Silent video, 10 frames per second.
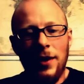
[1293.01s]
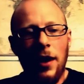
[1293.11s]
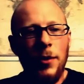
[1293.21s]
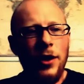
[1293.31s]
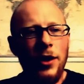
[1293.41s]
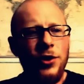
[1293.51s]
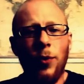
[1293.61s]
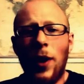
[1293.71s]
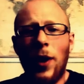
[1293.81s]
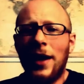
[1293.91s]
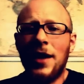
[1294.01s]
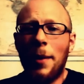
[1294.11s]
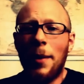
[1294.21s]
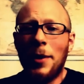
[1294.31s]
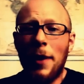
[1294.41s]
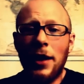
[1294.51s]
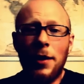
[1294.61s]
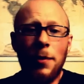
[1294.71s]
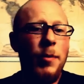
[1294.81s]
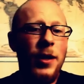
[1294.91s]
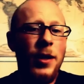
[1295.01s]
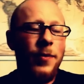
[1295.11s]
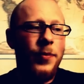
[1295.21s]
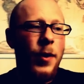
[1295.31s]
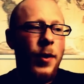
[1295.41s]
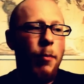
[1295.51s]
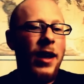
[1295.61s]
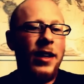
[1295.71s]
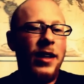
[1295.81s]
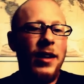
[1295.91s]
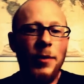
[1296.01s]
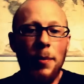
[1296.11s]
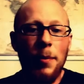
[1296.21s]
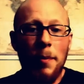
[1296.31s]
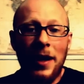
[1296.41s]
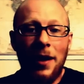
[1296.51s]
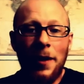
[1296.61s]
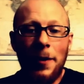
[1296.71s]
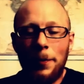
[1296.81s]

I'm not sure why his name is Mike. Maybe Manny named him Mike.